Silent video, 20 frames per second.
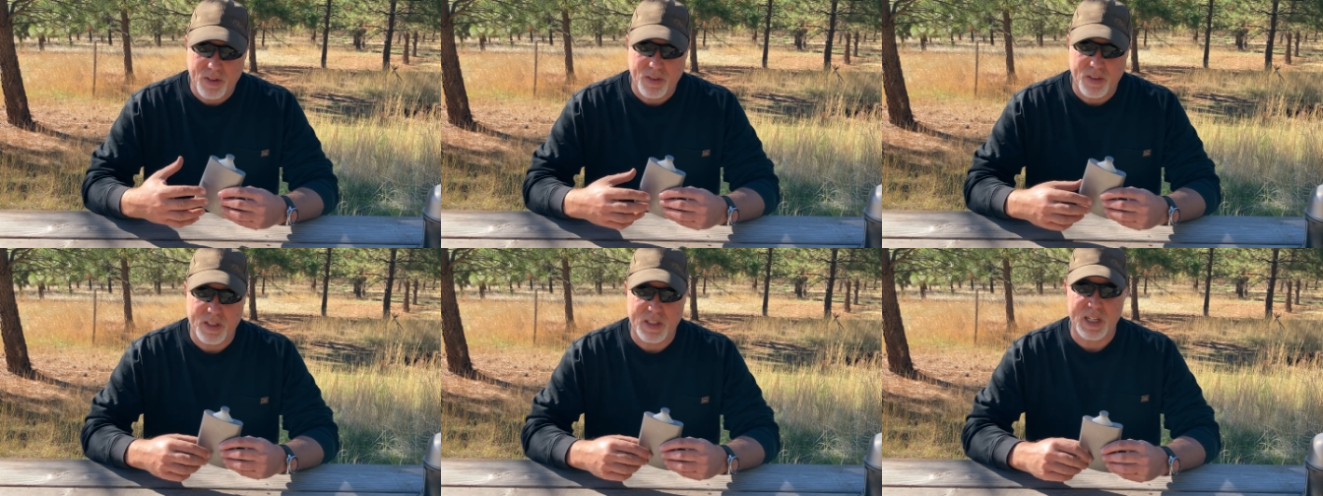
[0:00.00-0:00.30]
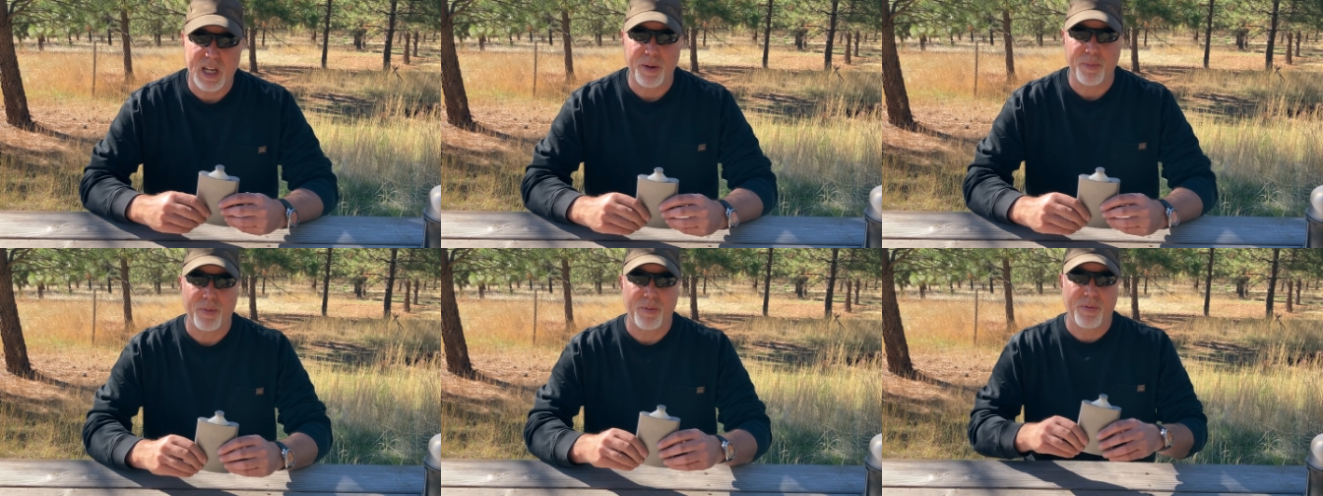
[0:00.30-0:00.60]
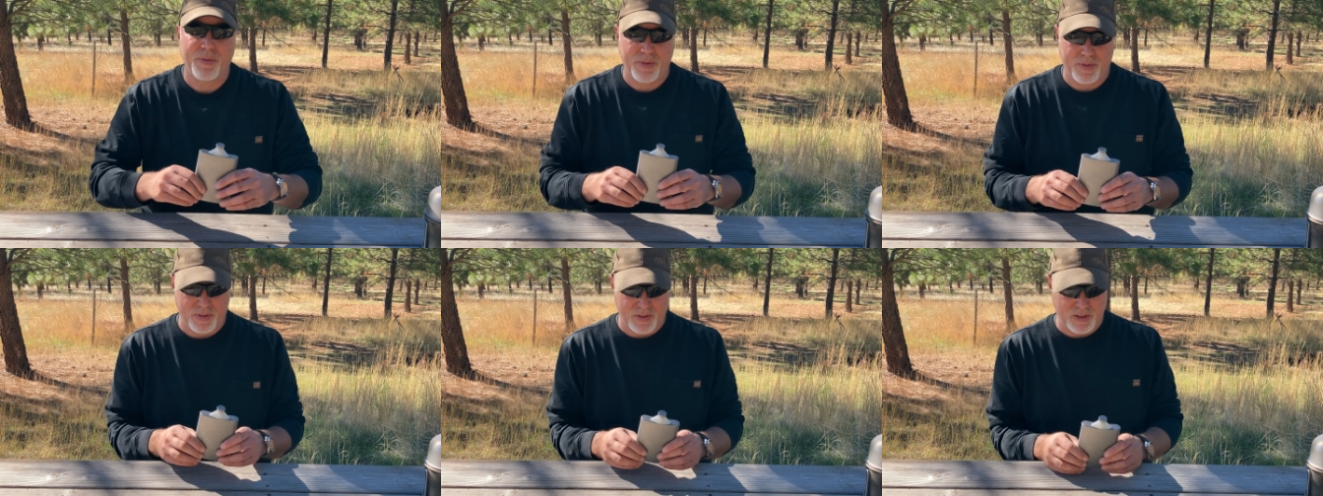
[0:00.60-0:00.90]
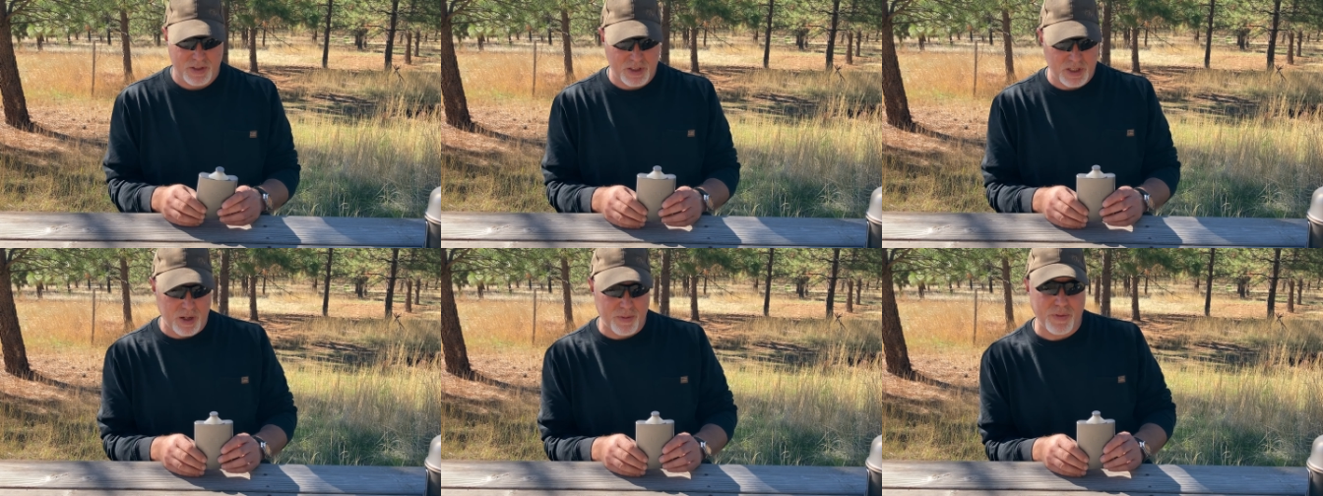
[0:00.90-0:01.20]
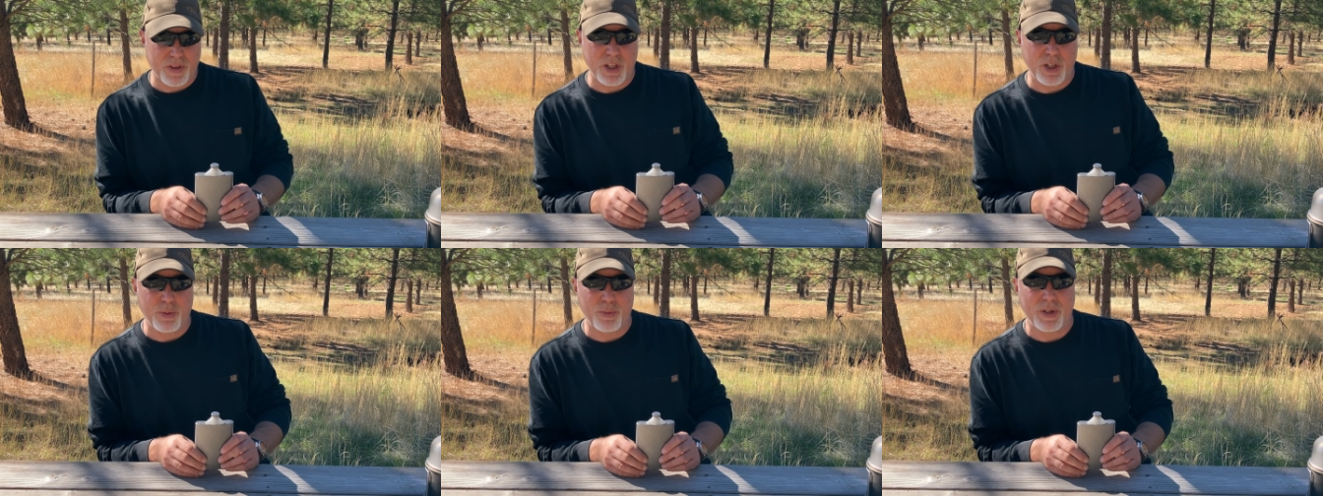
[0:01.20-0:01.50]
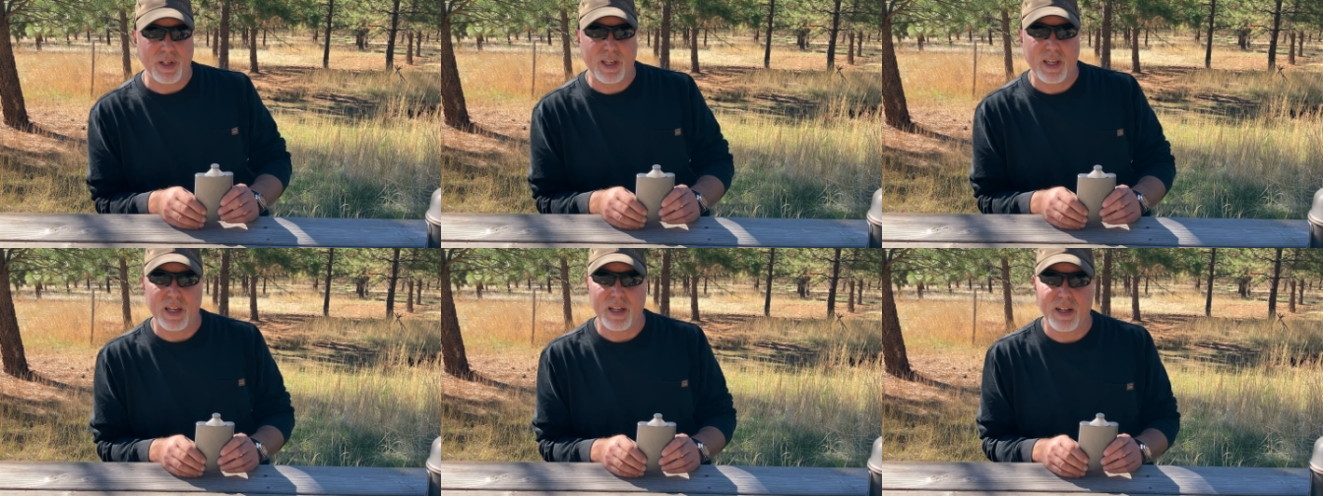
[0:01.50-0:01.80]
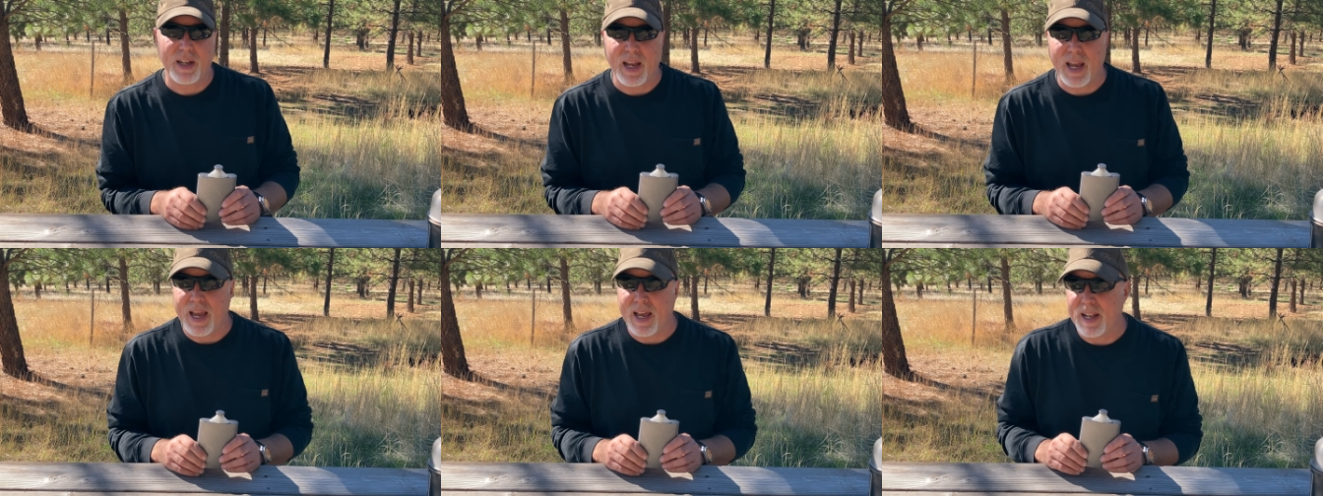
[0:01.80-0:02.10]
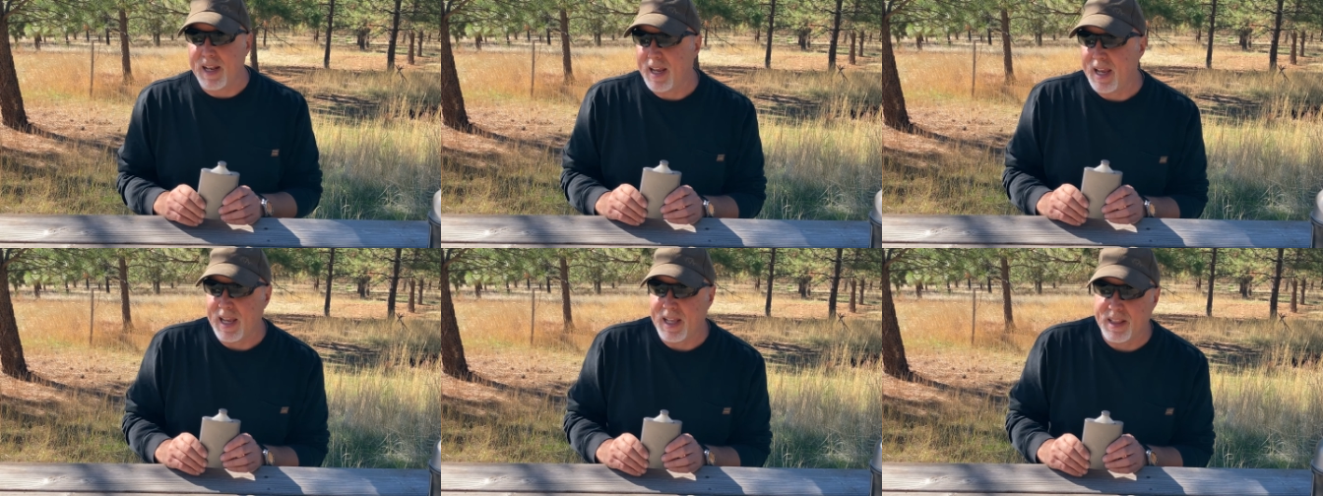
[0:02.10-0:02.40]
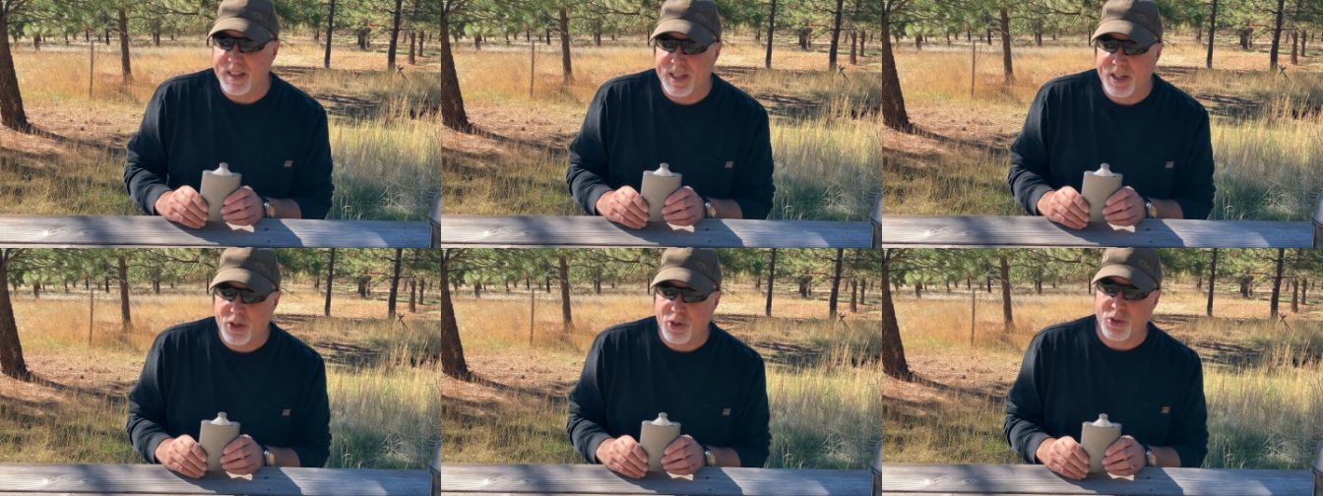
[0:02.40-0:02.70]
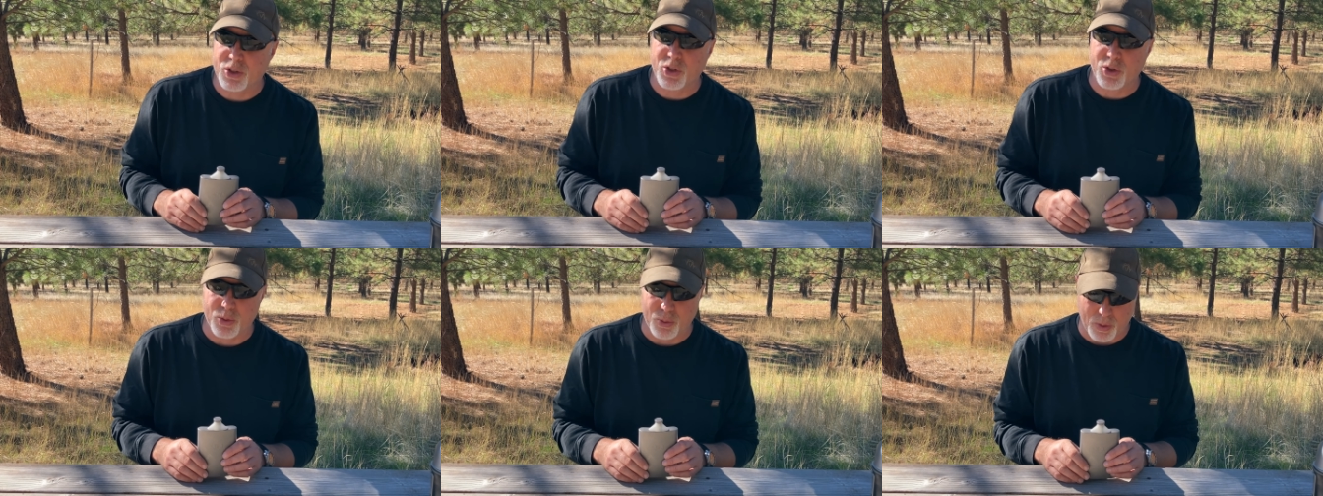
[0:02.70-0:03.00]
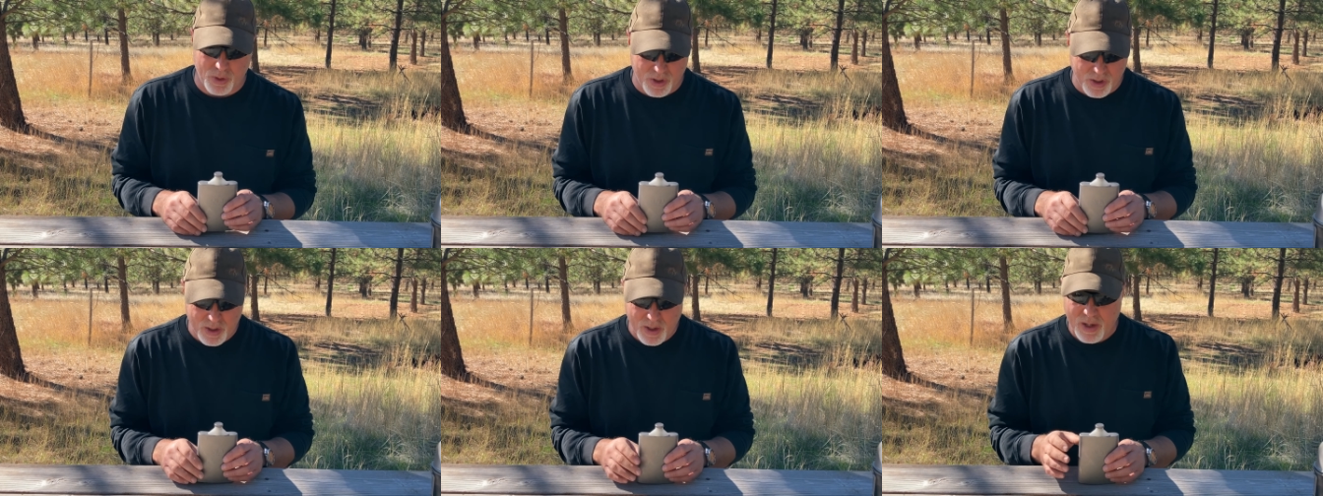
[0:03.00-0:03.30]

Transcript: the type of stuff that you would get at a liquor store.